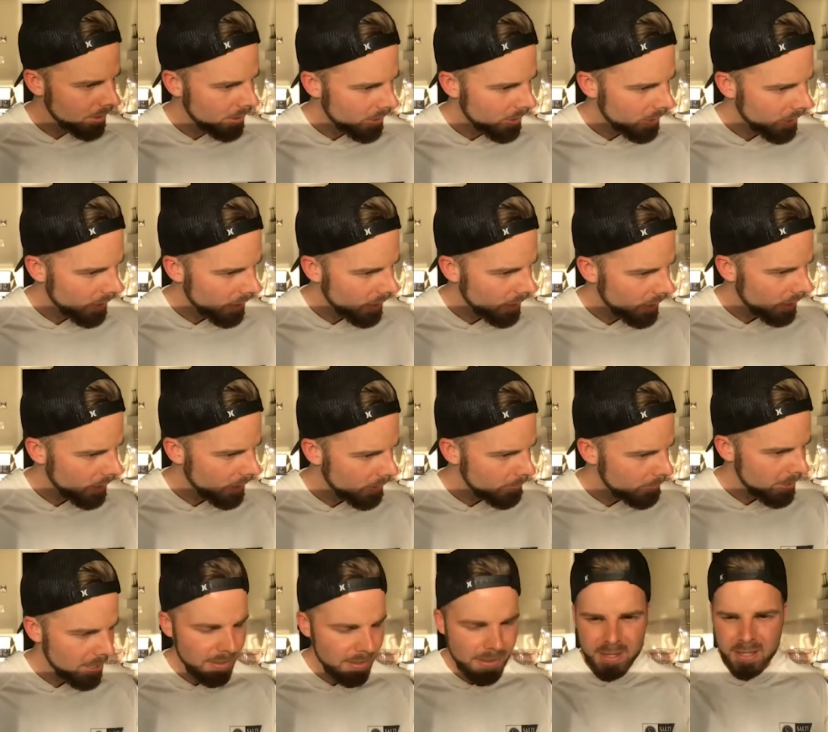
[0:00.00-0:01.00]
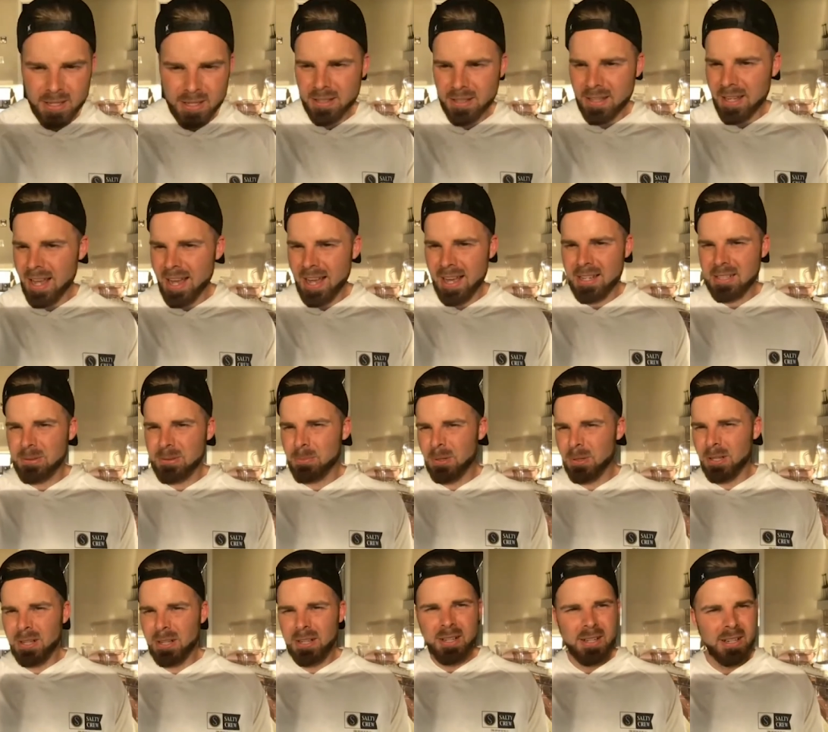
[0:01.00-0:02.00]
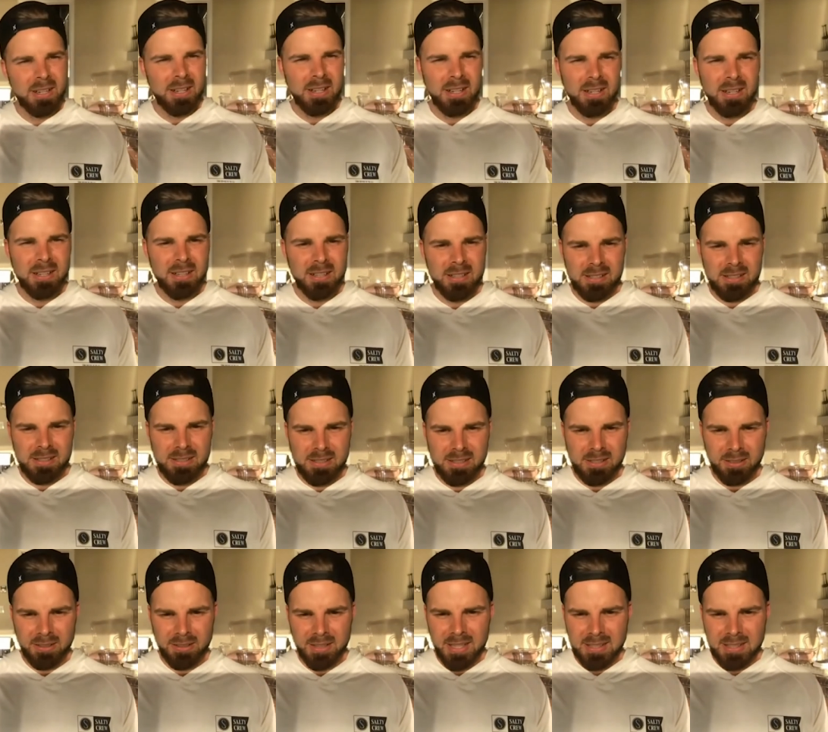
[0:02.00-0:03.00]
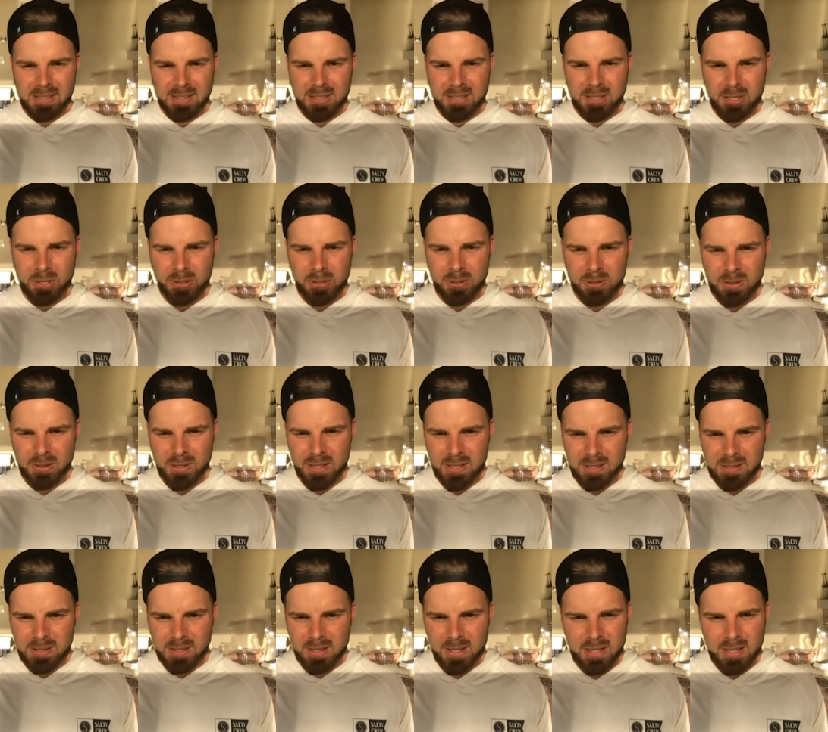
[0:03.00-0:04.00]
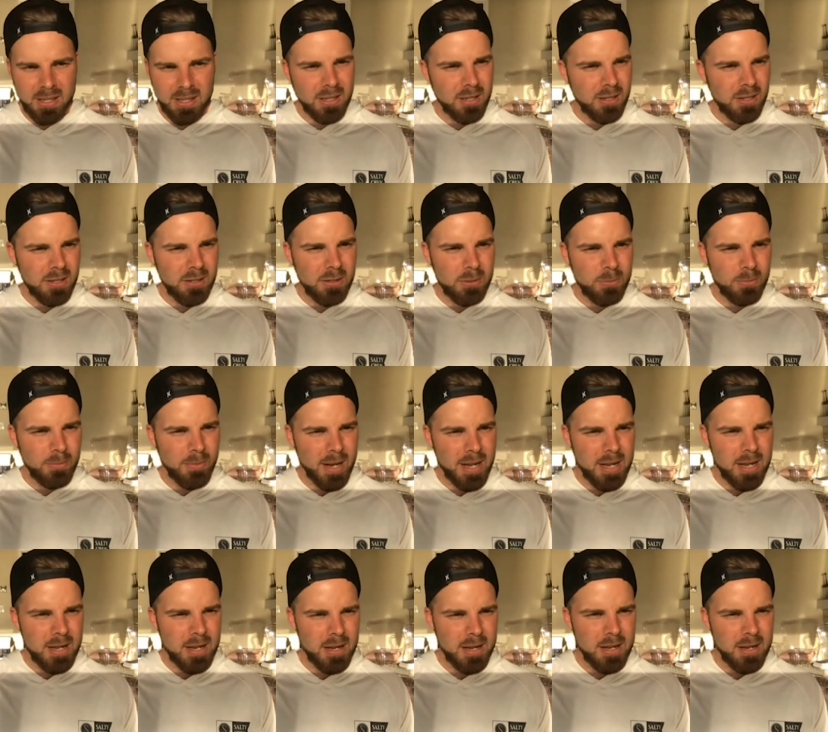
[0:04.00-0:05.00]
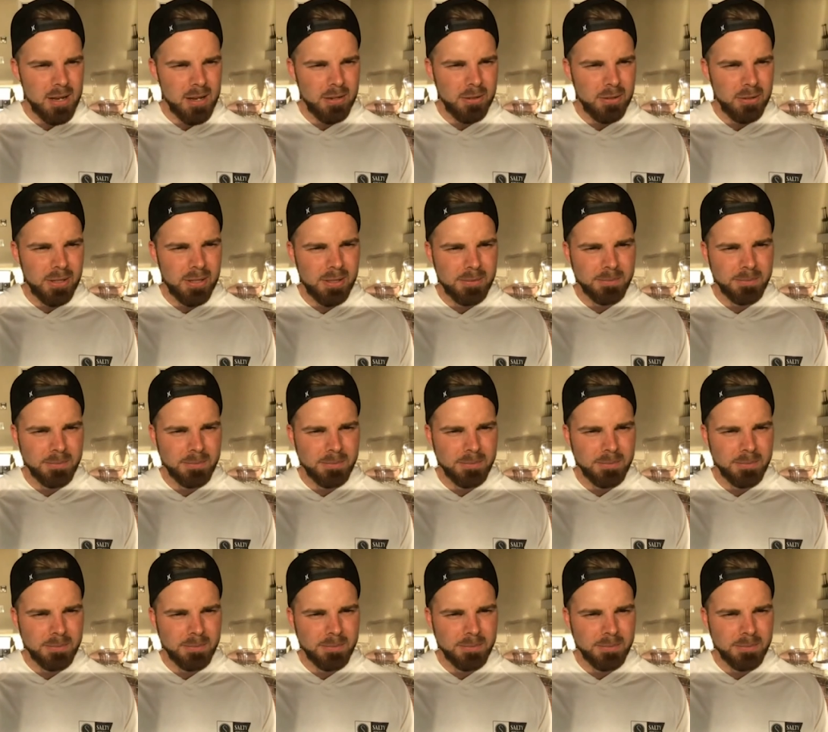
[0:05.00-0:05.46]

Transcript: Um, then Casper. So let's turn this thing around.